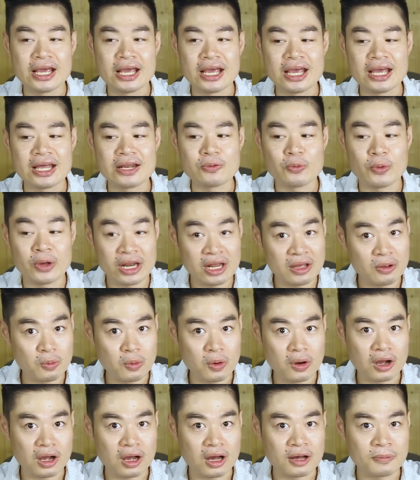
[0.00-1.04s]
And when I
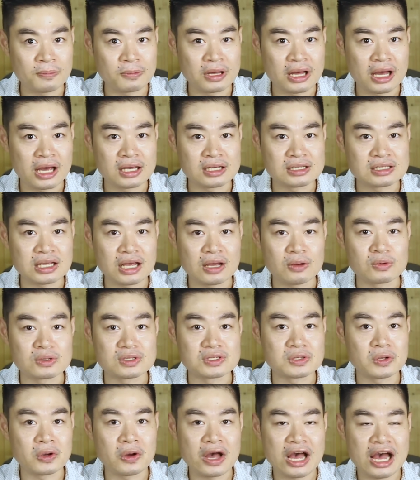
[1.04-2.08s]
woke up, guys, I was
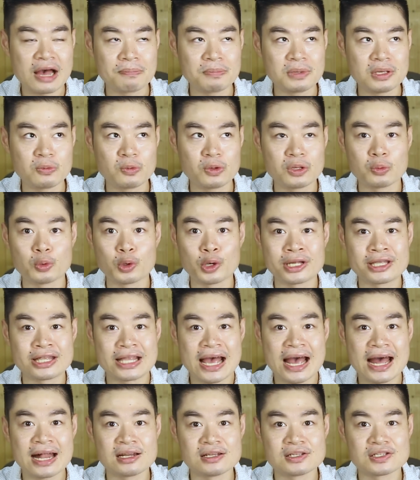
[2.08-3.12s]
so happy with what
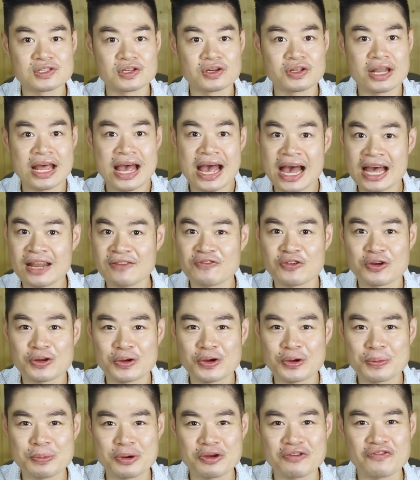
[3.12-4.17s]
Alison had for
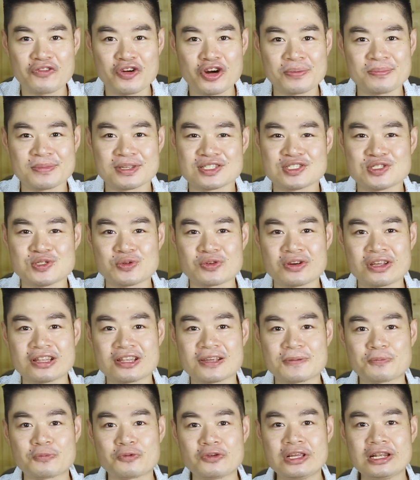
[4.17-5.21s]
her performance during
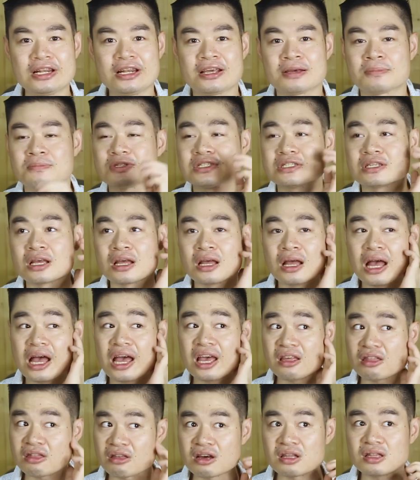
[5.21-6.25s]
the prelims.
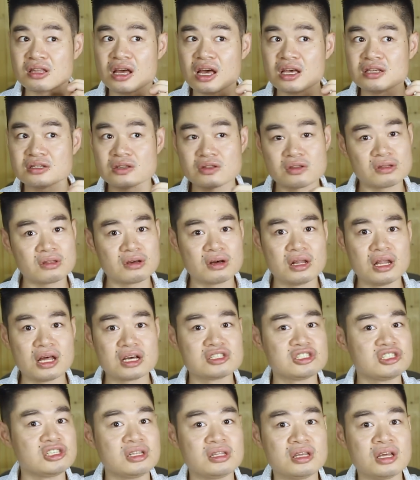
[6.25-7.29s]
I thought, guys, sa totoo lang,
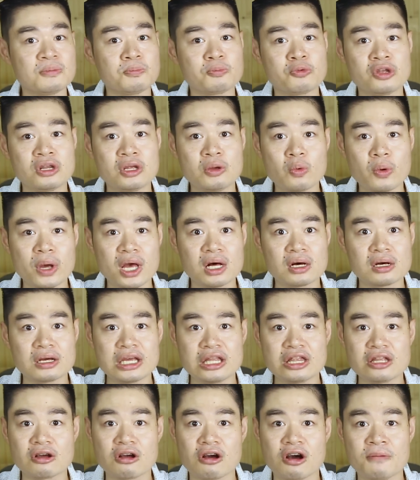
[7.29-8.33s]
she did pretty well
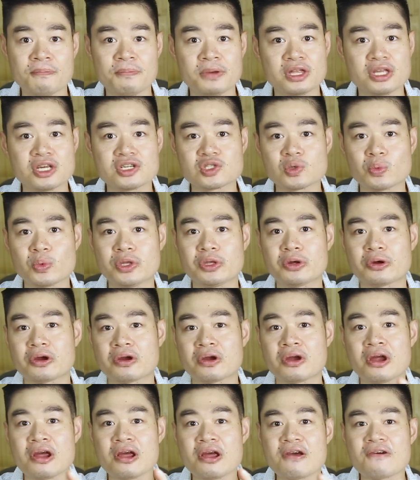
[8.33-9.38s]
in the competition with
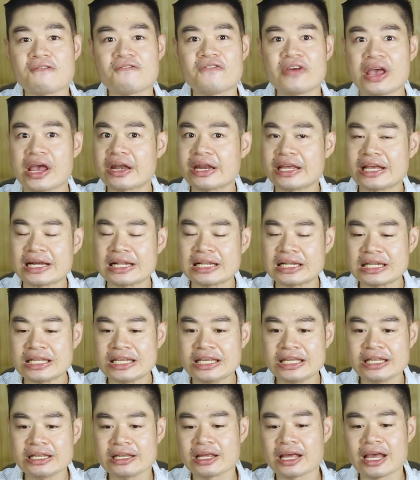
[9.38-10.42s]
her very
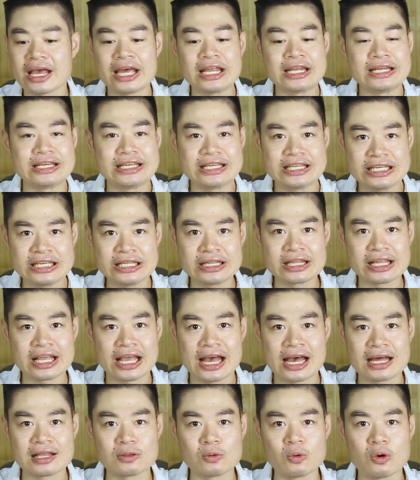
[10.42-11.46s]
clean and neat
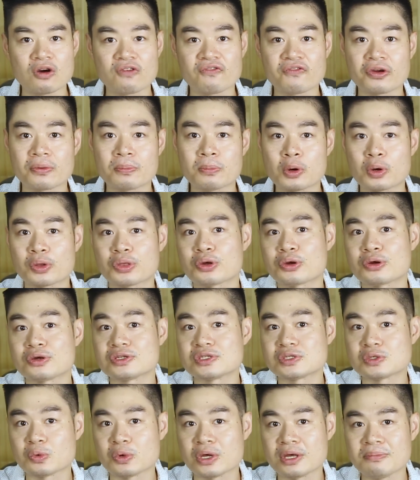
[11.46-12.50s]
catwalk for both her
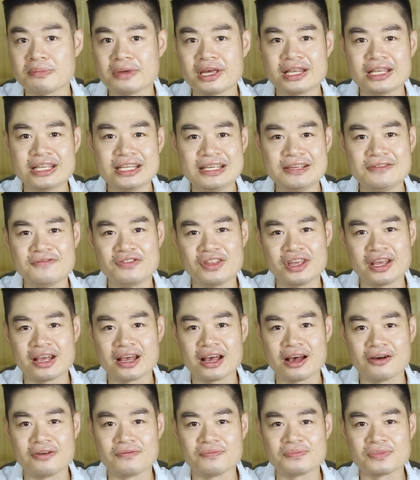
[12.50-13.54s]
swim and evening
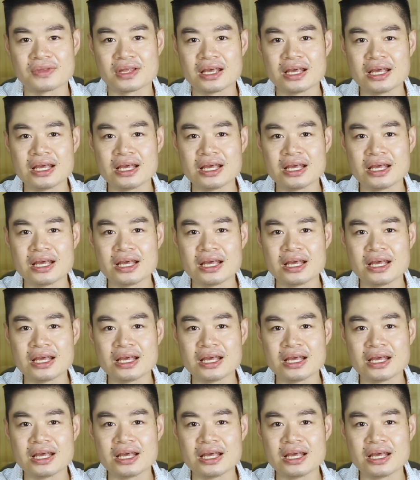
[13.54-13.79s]
gown.